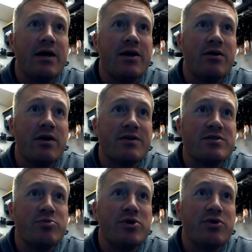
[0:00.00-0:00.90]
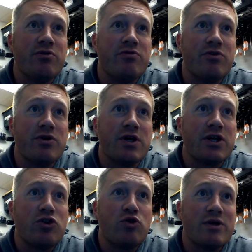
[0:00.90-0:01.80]
here on this beautiful
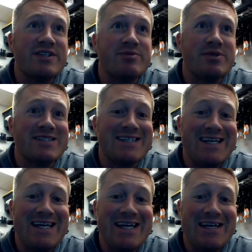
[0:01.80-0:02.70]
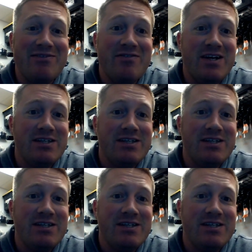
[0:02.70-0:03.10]
Christmas Eve.